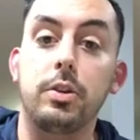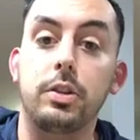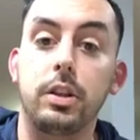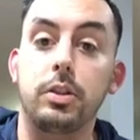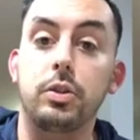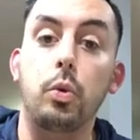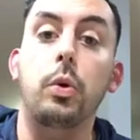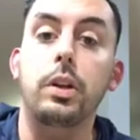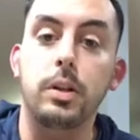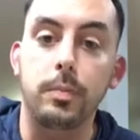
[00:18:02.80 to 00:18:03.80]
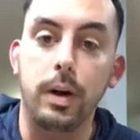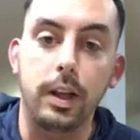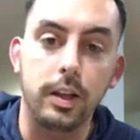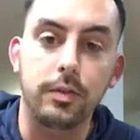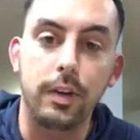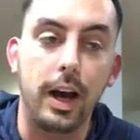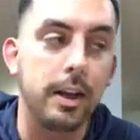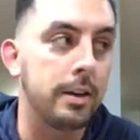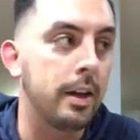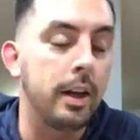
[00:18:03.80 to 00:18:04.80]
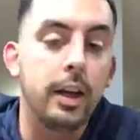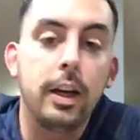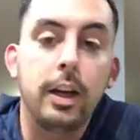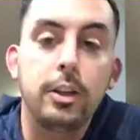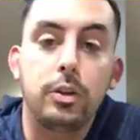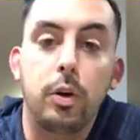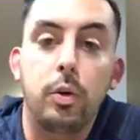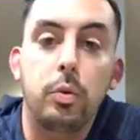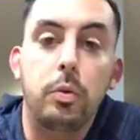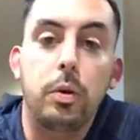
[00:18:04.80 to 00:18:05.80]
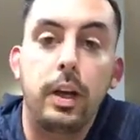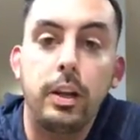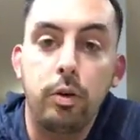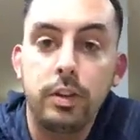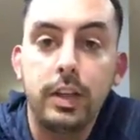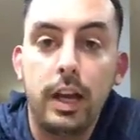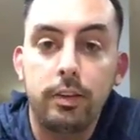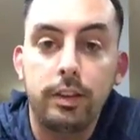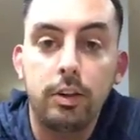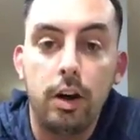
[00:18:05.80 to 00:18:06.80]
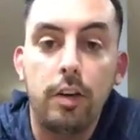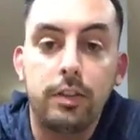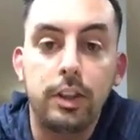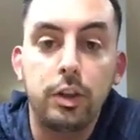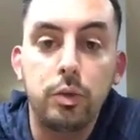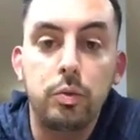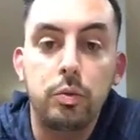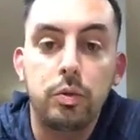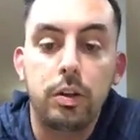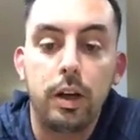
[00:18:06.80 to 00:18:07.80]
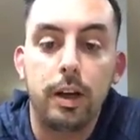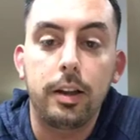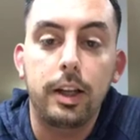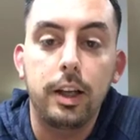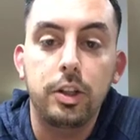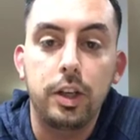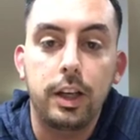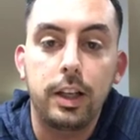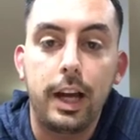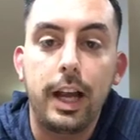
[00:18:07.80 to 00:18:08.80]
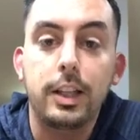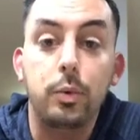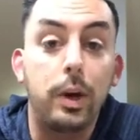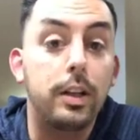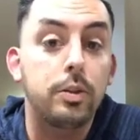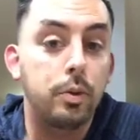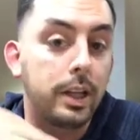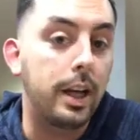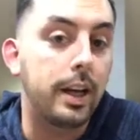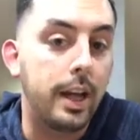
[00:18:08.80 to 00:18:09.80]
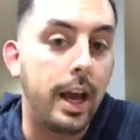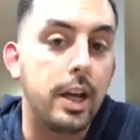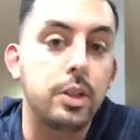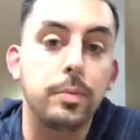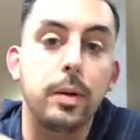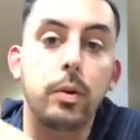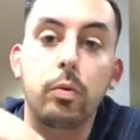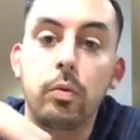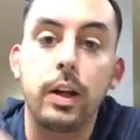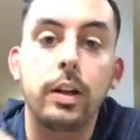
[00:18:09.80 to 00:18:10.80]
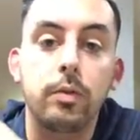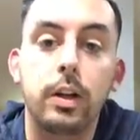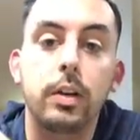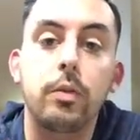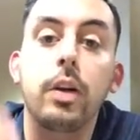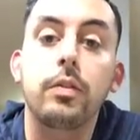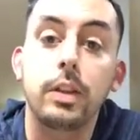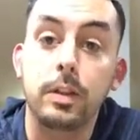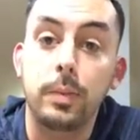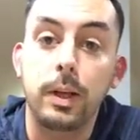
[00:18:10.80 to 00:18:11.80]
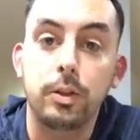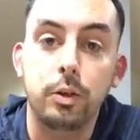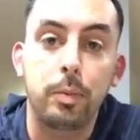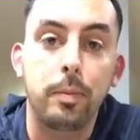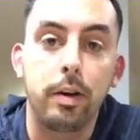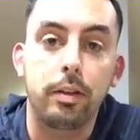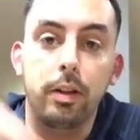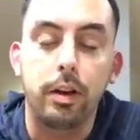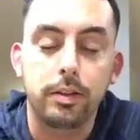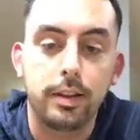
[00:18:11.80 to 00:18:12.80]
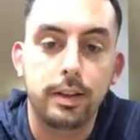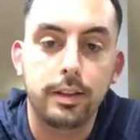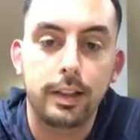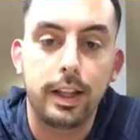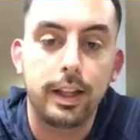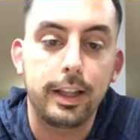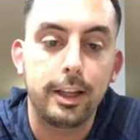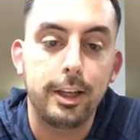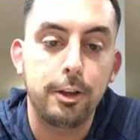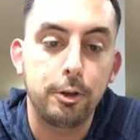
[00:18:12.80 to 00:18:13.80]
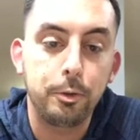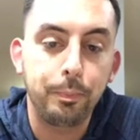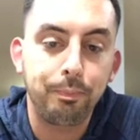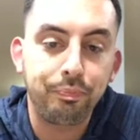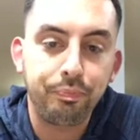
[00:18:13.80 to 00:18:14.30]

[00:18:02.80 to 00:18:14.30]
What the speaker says: energy stored in your body as fat. So endurance athletes often use the ketogenic diet as a way to sort of get an edge and be able to run and run and run for these big super marathons and things like that that they do.